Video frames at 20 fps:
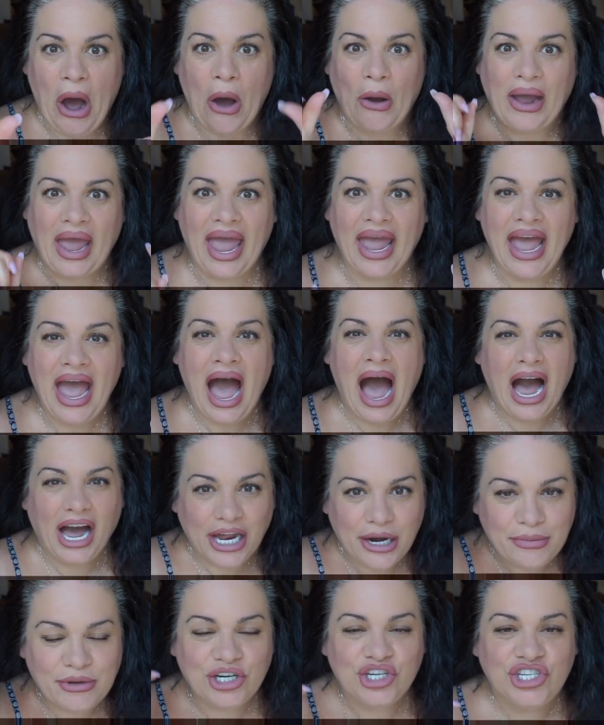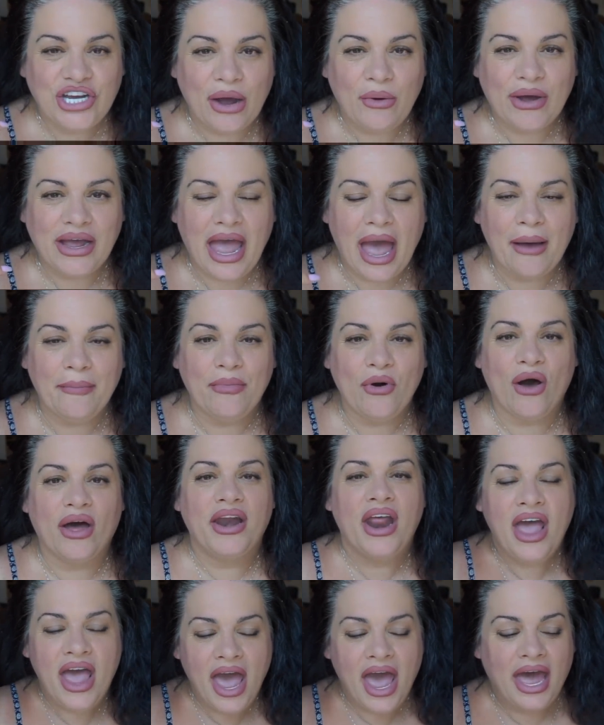Okay, I'm gonna put a shower cap
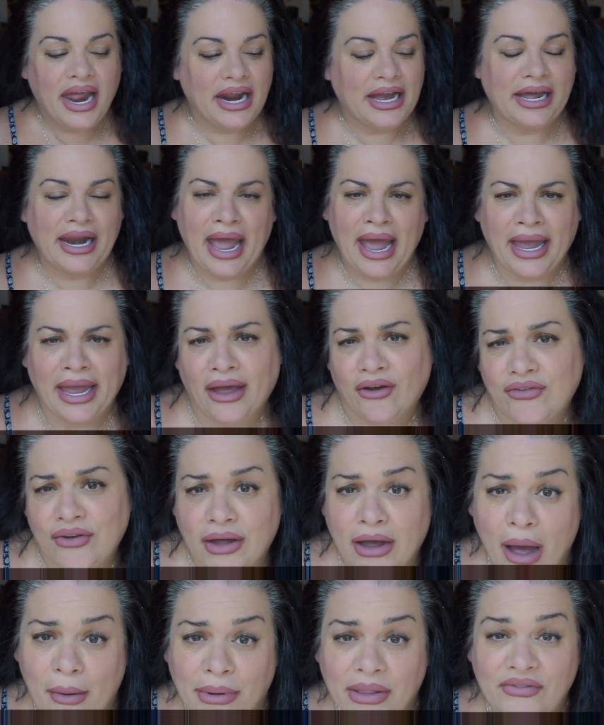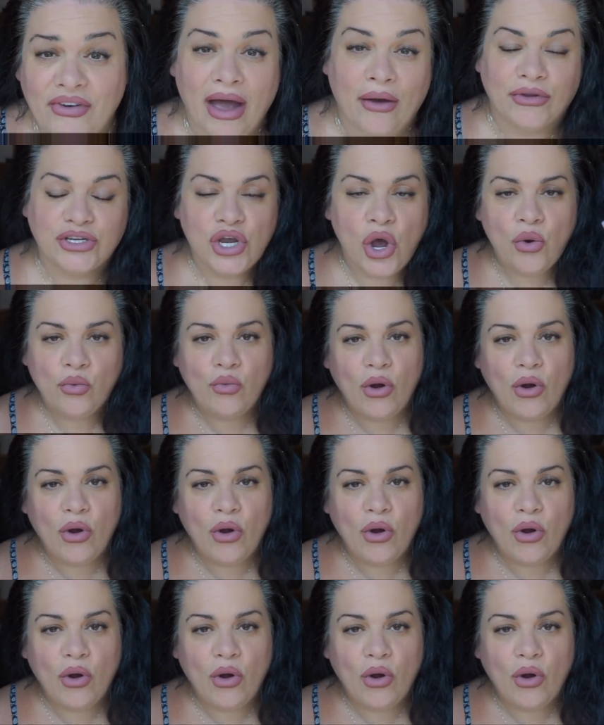on and I'm gonna hang out for a couple of hours.